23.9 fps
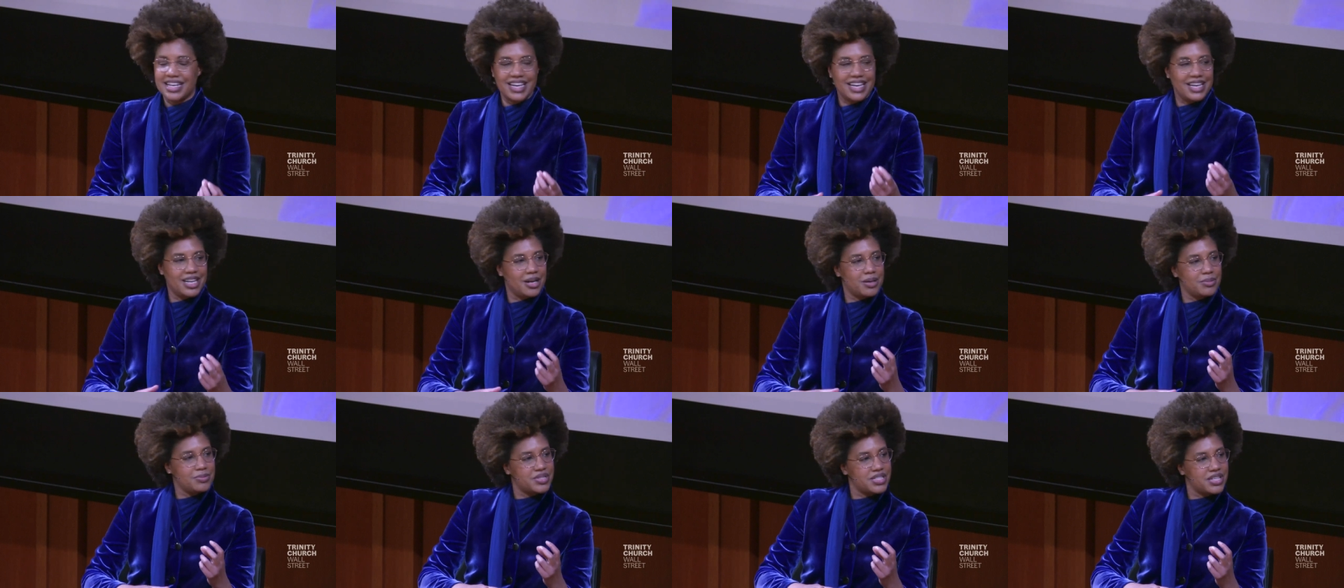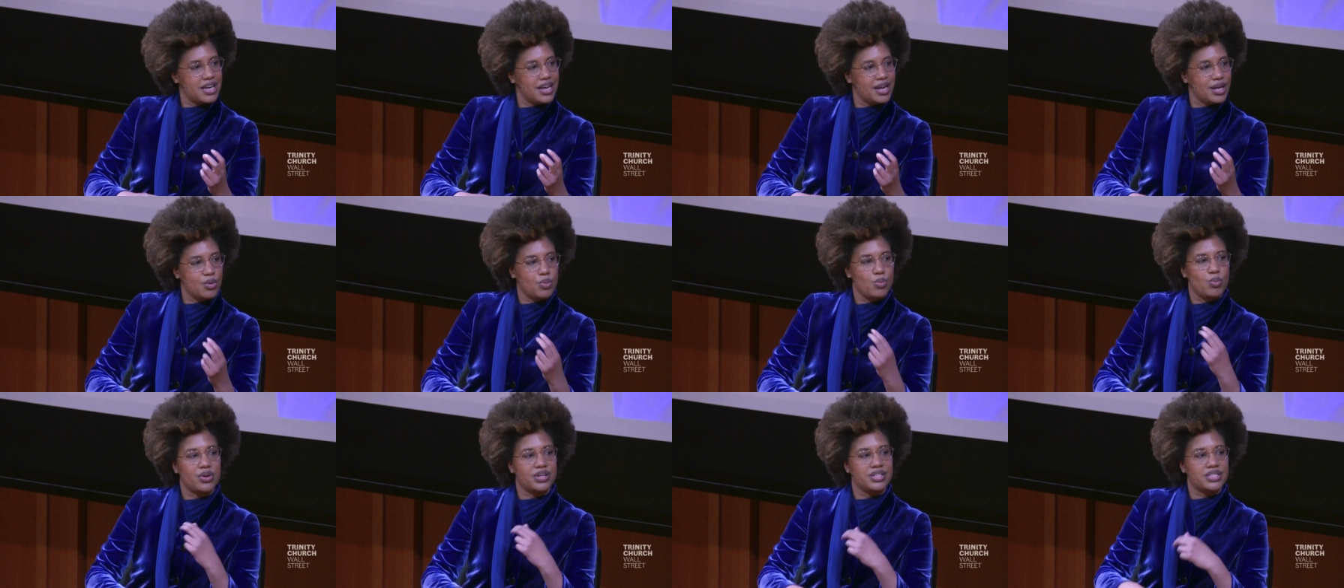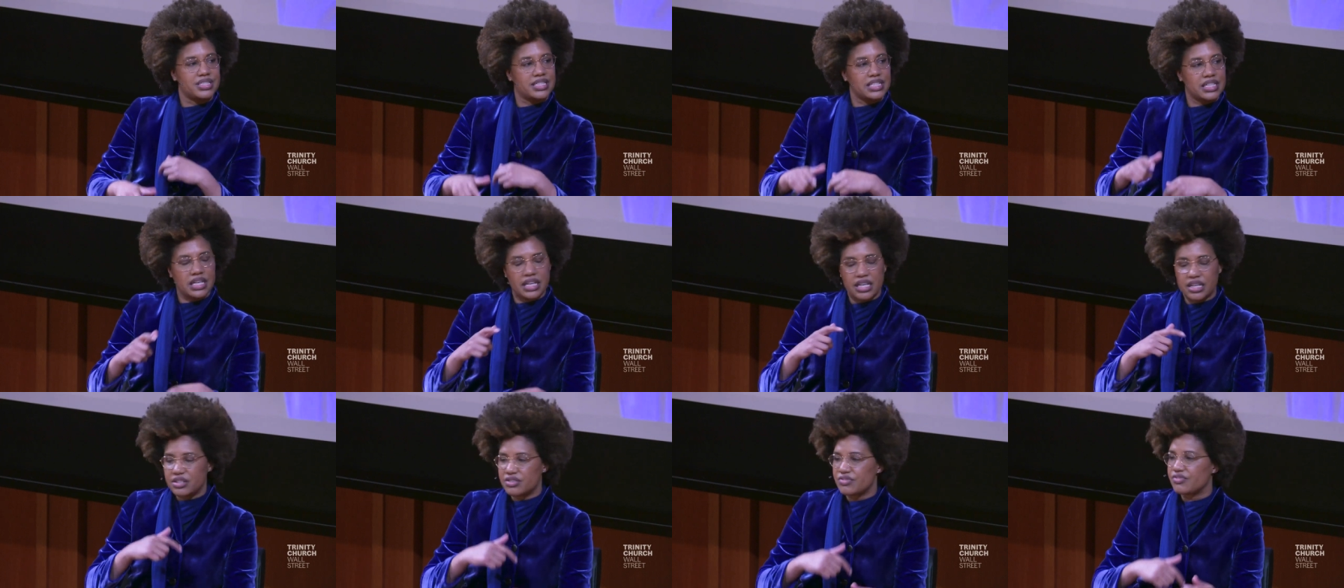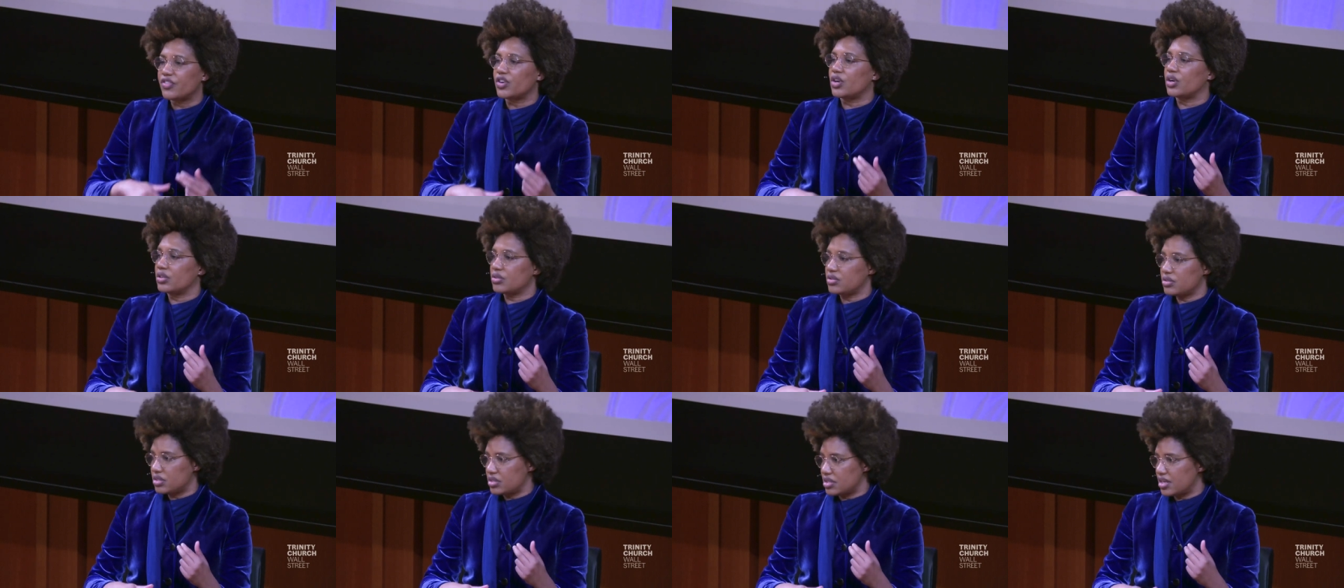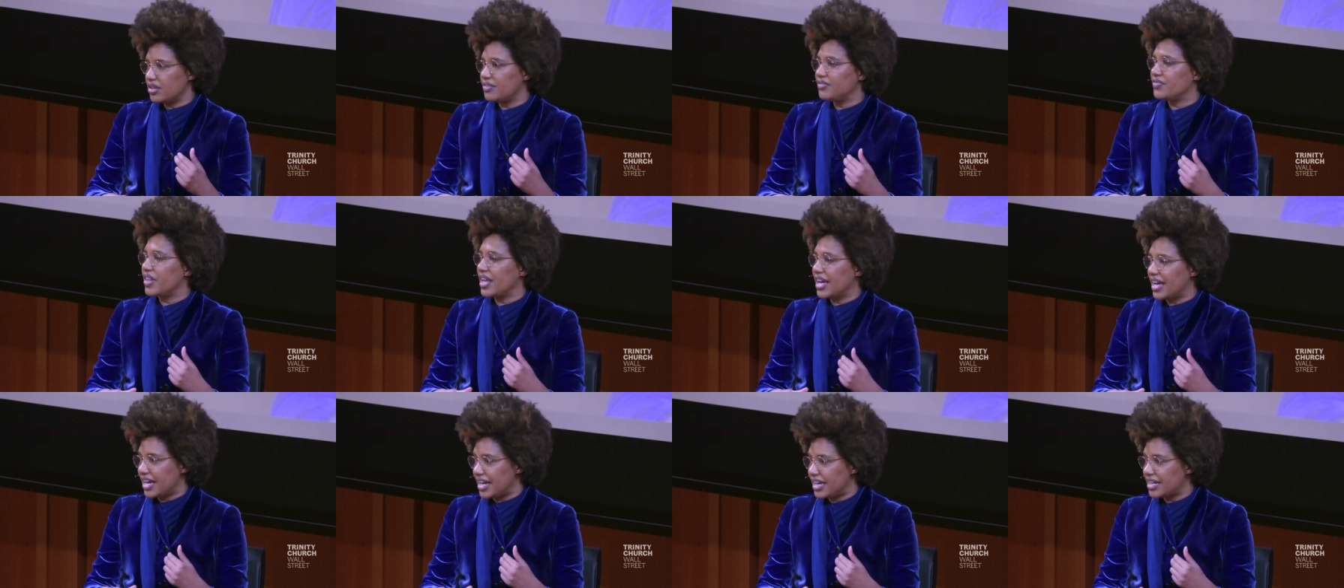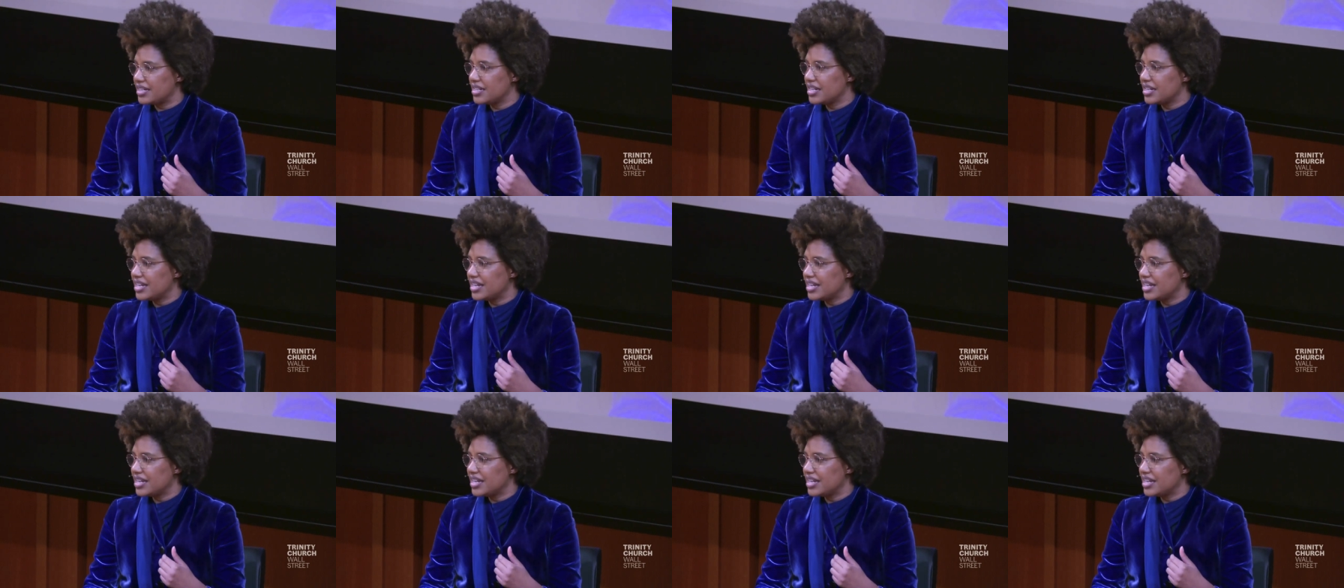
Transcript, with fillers: And I'm saying, what is the inverse of that?